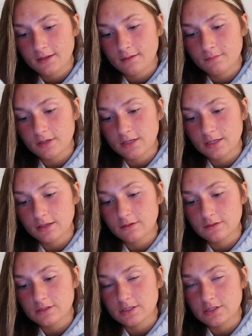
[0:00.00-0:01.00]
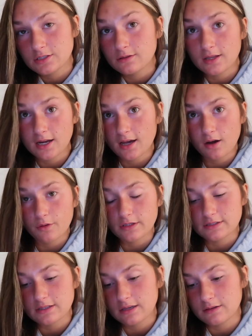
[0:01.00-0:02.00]
I'm gonna use the 2 that I
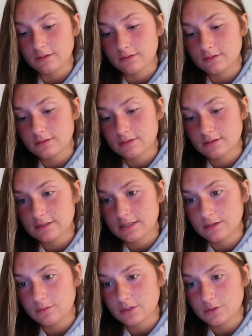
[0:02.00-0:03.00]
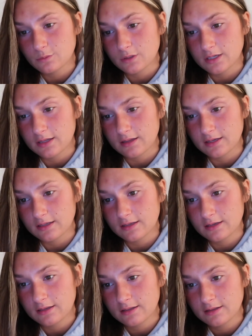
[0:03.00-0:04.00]
always use, see which one I
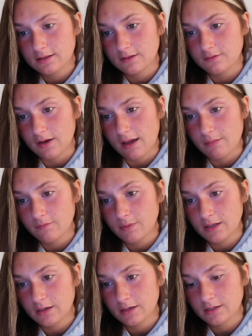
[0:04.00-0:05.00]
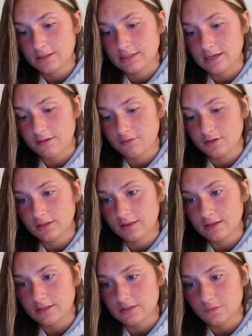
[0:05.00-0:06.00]
like the vibe of better. Definitely
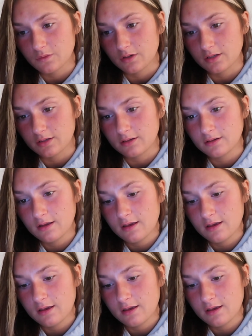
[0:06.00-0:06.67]
this one.